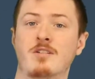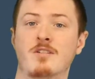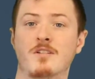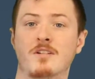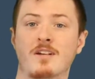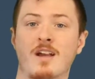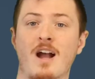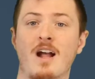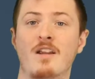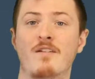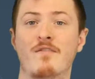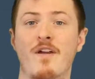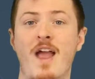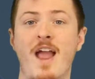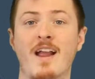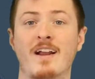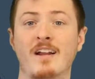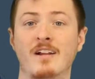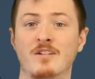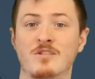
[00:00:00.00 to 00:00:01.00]
It's a kind of
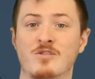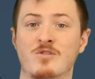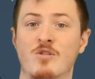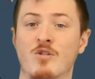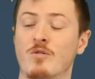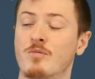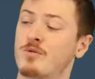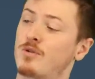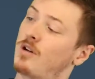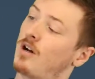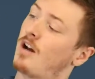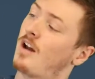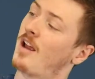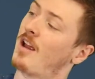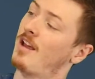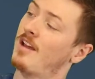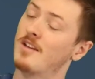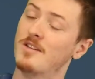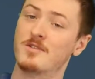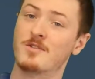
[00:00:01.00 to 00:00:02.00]
hanging sculpture.
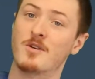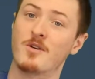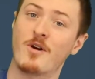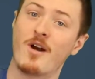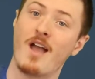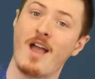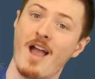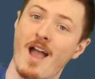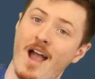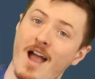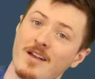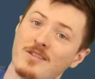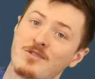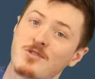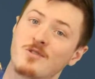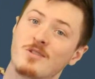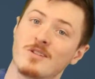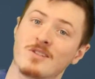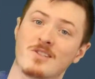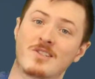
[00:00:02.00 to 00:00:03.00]
So
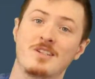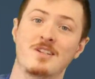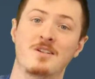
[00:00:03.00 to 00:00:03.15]
as you can